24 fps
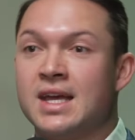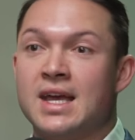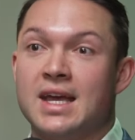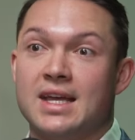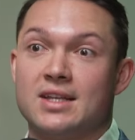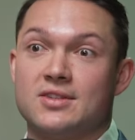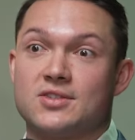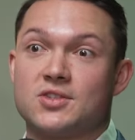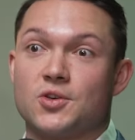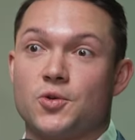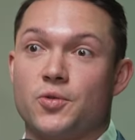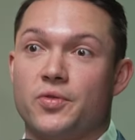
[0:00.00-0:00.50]

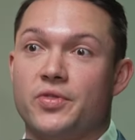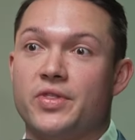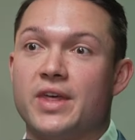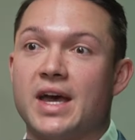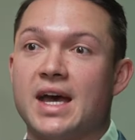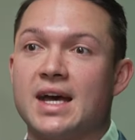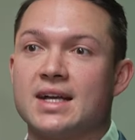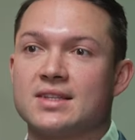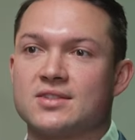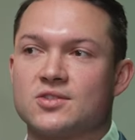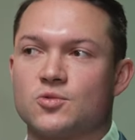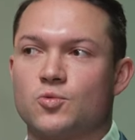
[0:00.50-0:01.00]
And so
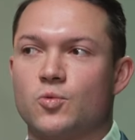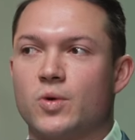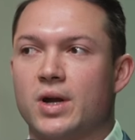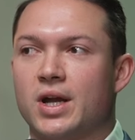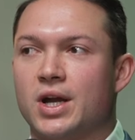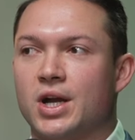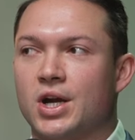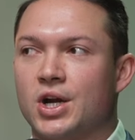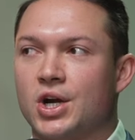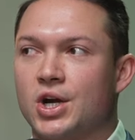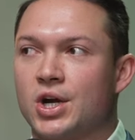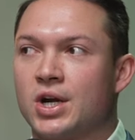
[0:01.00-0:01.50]
that's
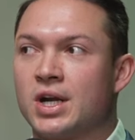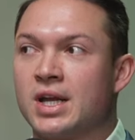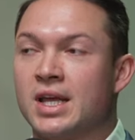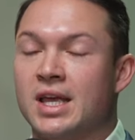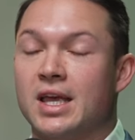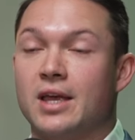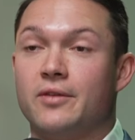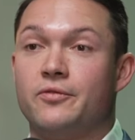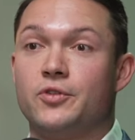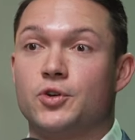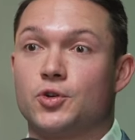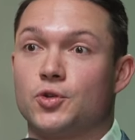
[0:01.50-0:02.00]
where,
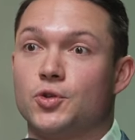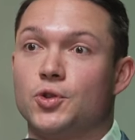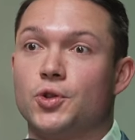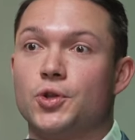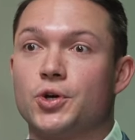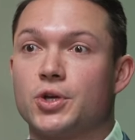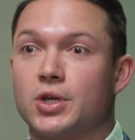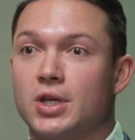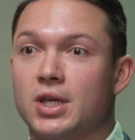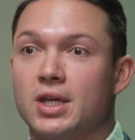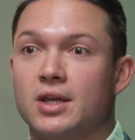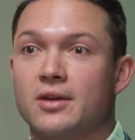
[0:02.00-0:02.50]
if you're
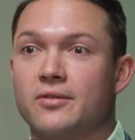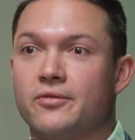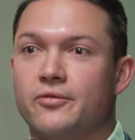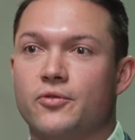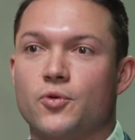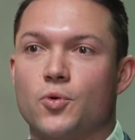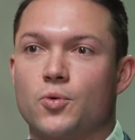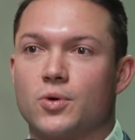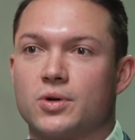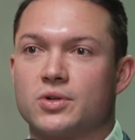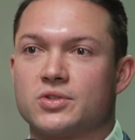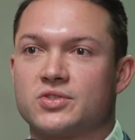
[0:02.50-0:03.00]
looking
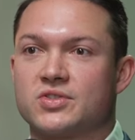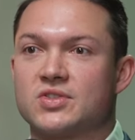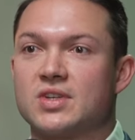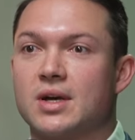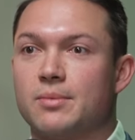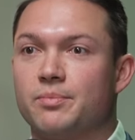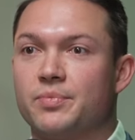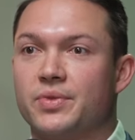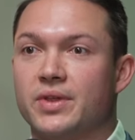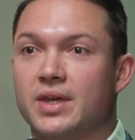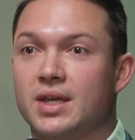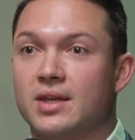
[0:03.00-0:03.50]
for
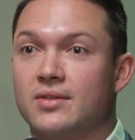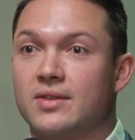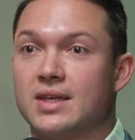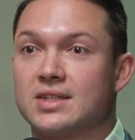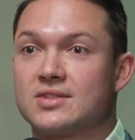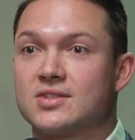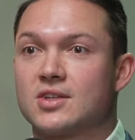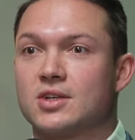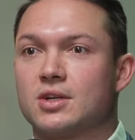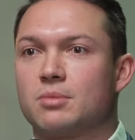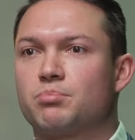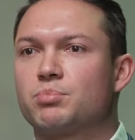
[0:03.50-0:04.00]
something
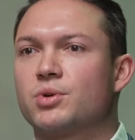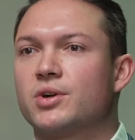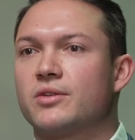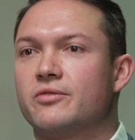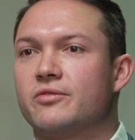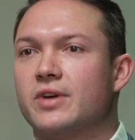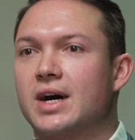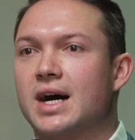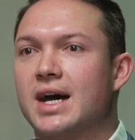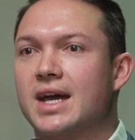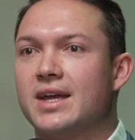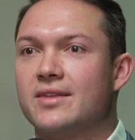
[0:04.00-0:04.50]
that's going to
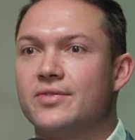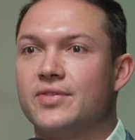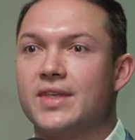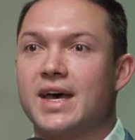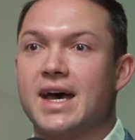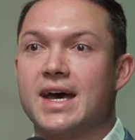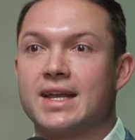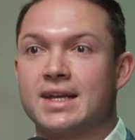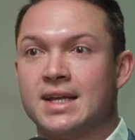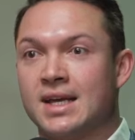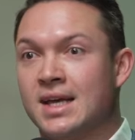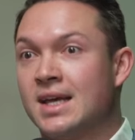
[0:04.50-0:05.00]
provide
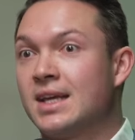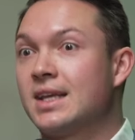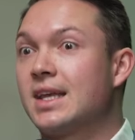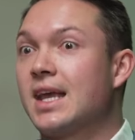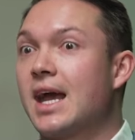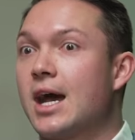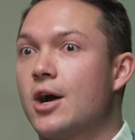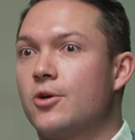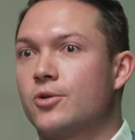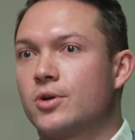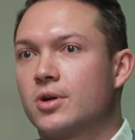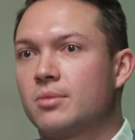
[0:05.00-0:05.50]
that
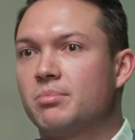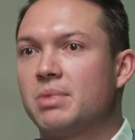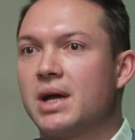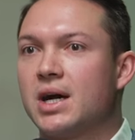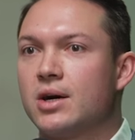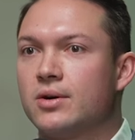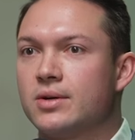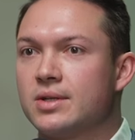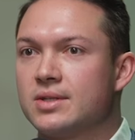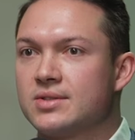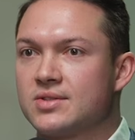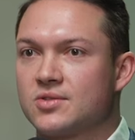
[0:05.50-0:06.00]

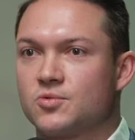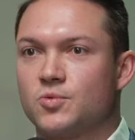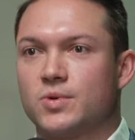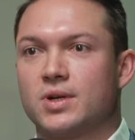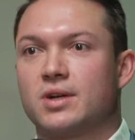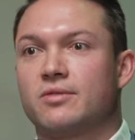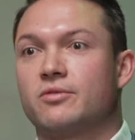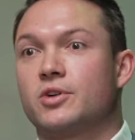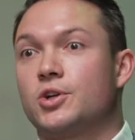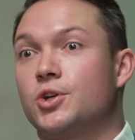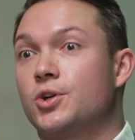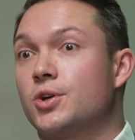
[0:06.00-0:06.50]
counterbalance
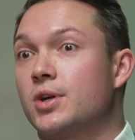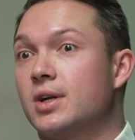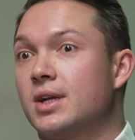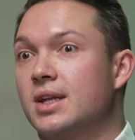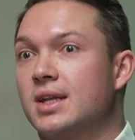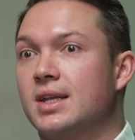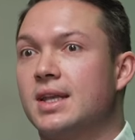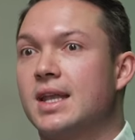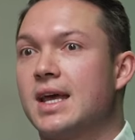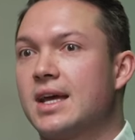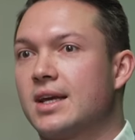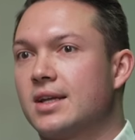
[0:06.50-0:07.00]
whenever you're in a
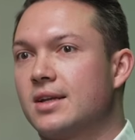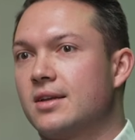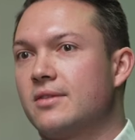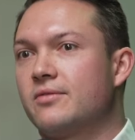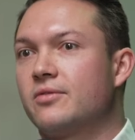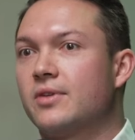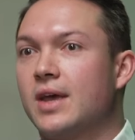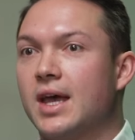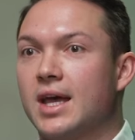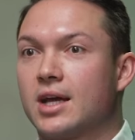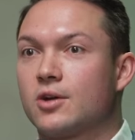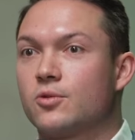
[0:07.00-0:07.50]

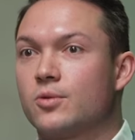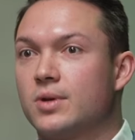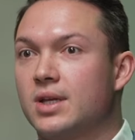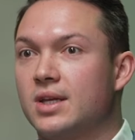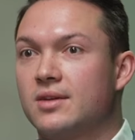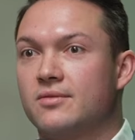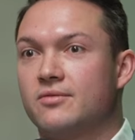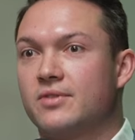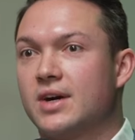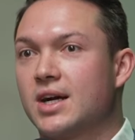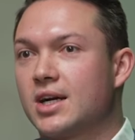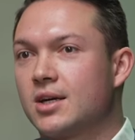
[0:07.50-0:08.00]
negative equity
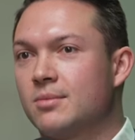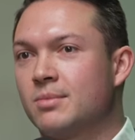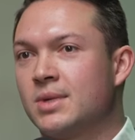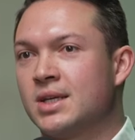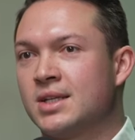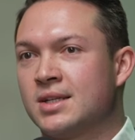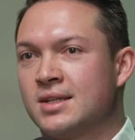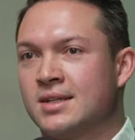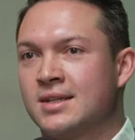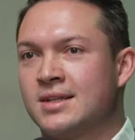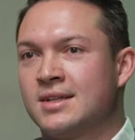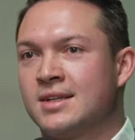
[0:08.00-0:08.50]

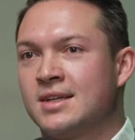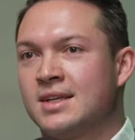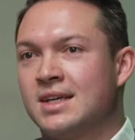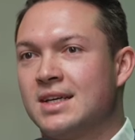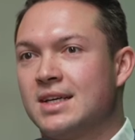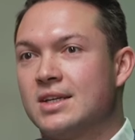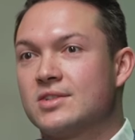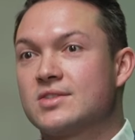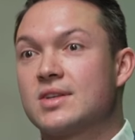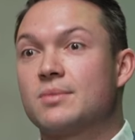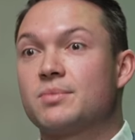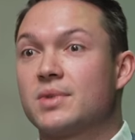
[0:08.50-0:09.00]
environment,
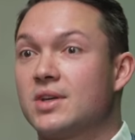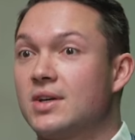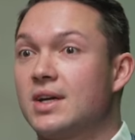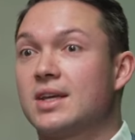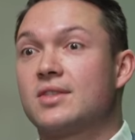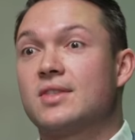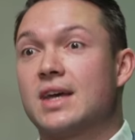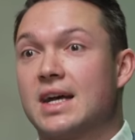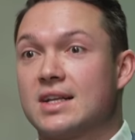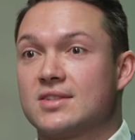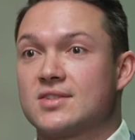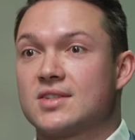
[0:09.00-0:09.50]
something
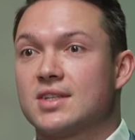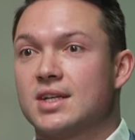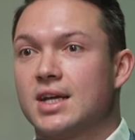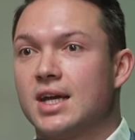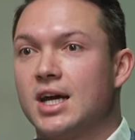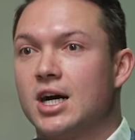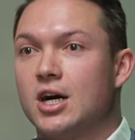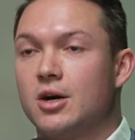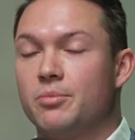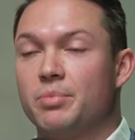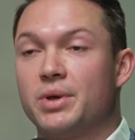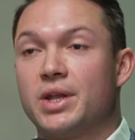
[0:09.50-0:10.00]
like that's going to
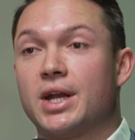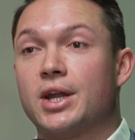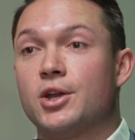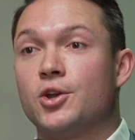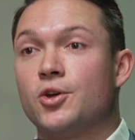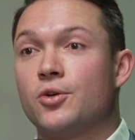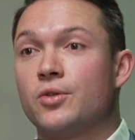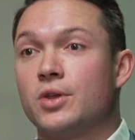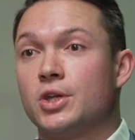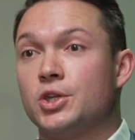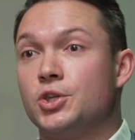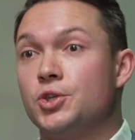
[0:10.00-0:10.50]
help. And I
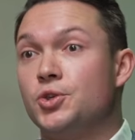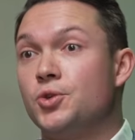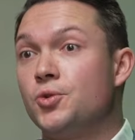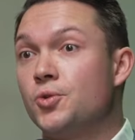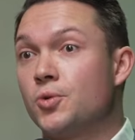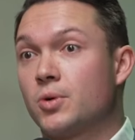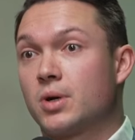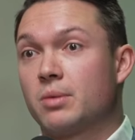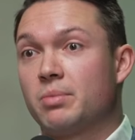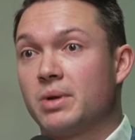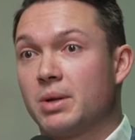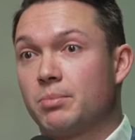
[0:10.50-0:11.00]
know that
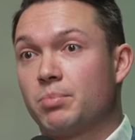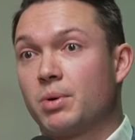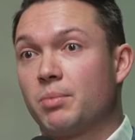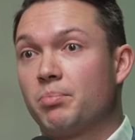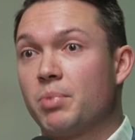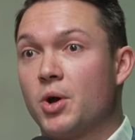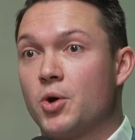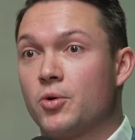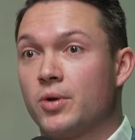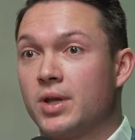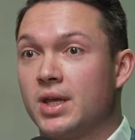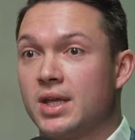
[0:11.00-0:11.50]
you are a big
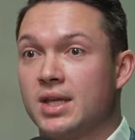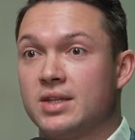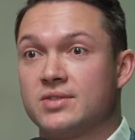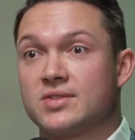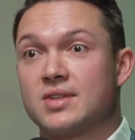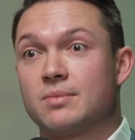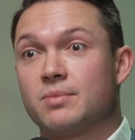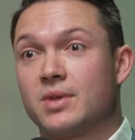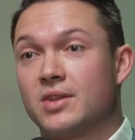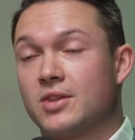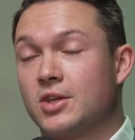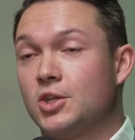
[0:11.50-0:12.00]
proponent, and
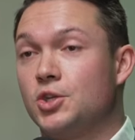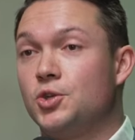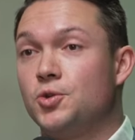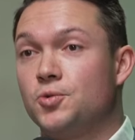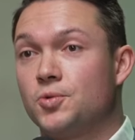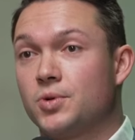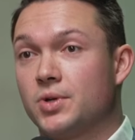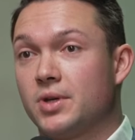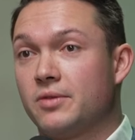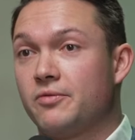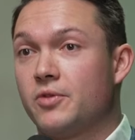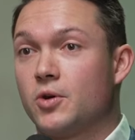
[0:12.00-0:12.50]
something that you
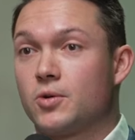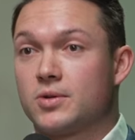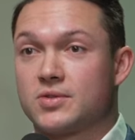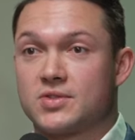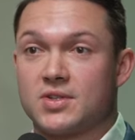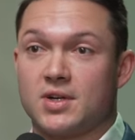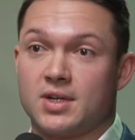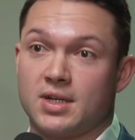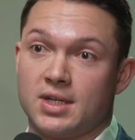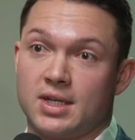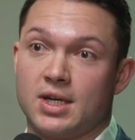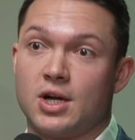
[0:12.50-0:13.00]
really focus
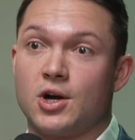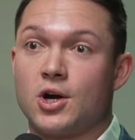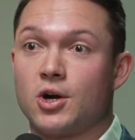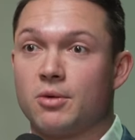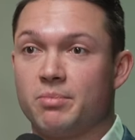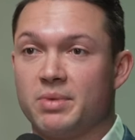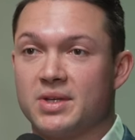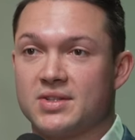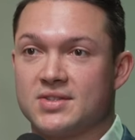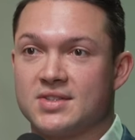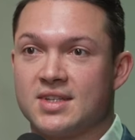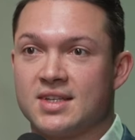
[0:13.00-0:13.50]
on in our
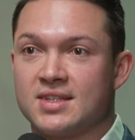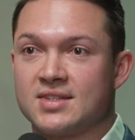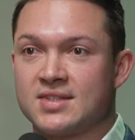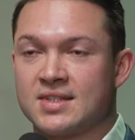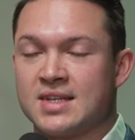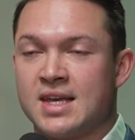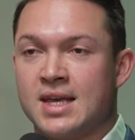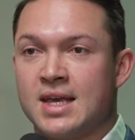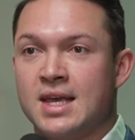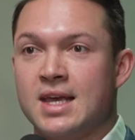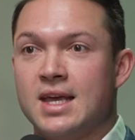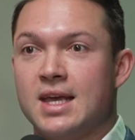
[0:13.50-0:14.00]

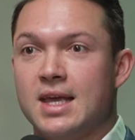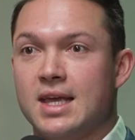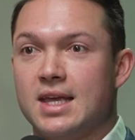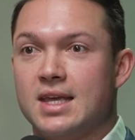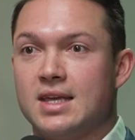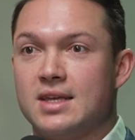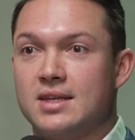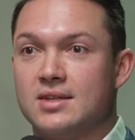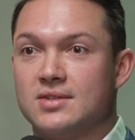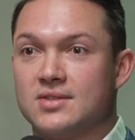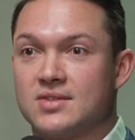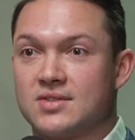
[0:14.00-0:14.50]
business
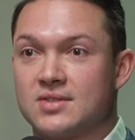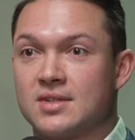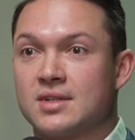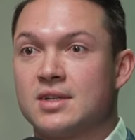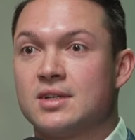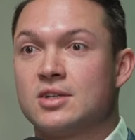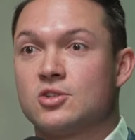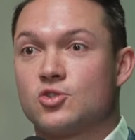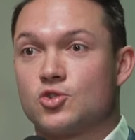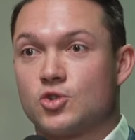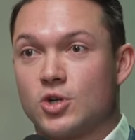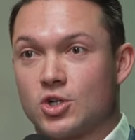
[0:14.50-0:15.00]
is
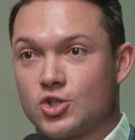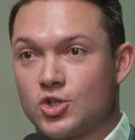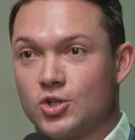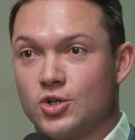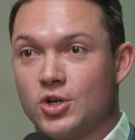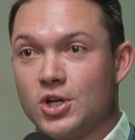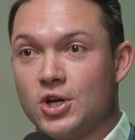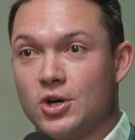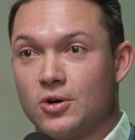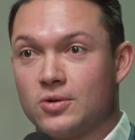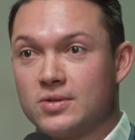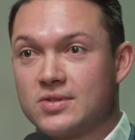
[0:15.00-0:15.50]
structured
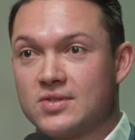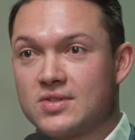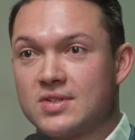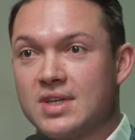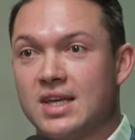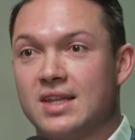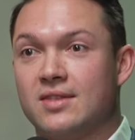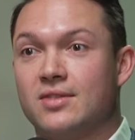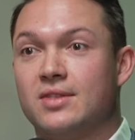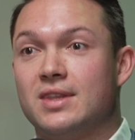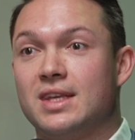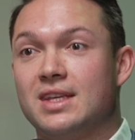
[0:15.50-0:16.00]
notes.
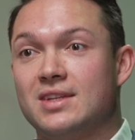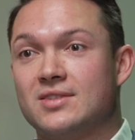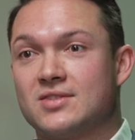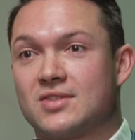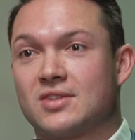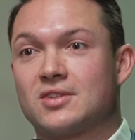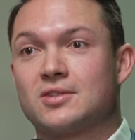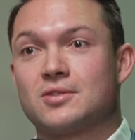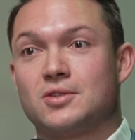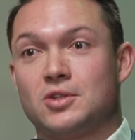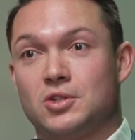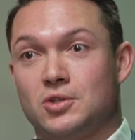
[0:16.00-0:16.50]
And
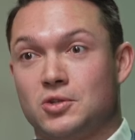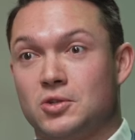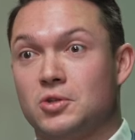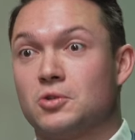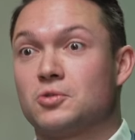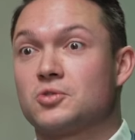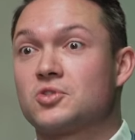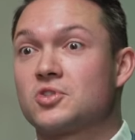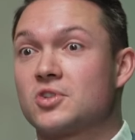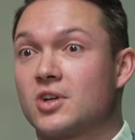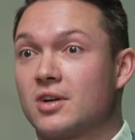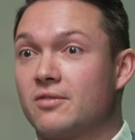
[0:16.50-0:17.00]
these
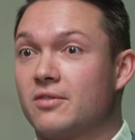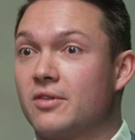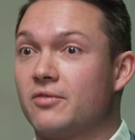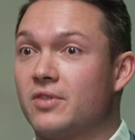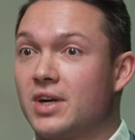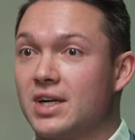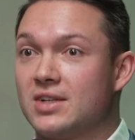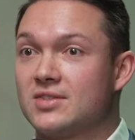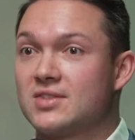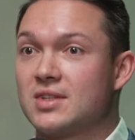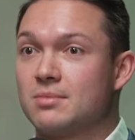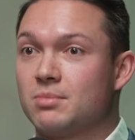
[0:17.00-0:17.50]
serve a
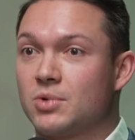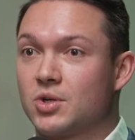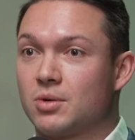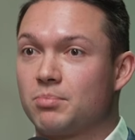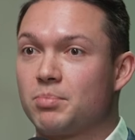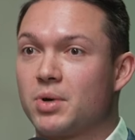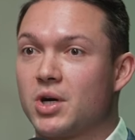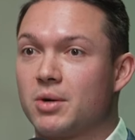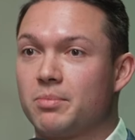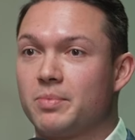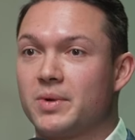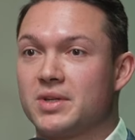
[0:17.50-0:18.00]
very similar
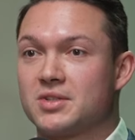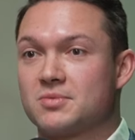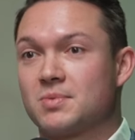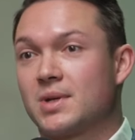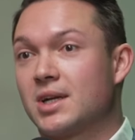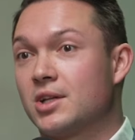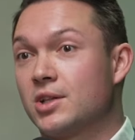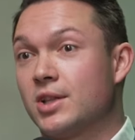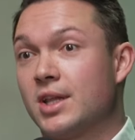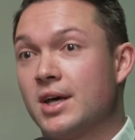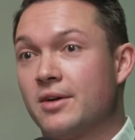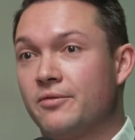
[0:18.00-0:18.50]
purpose, but
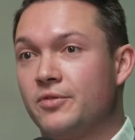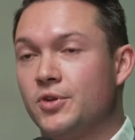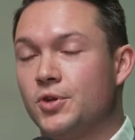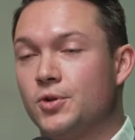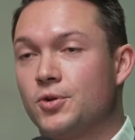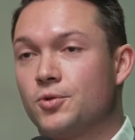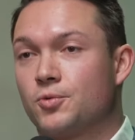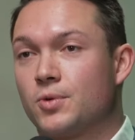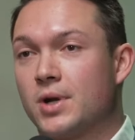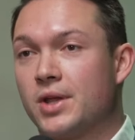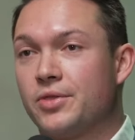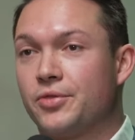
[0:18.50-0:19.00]
I'd love you
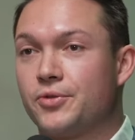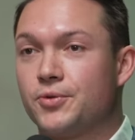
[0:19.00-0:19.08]
to run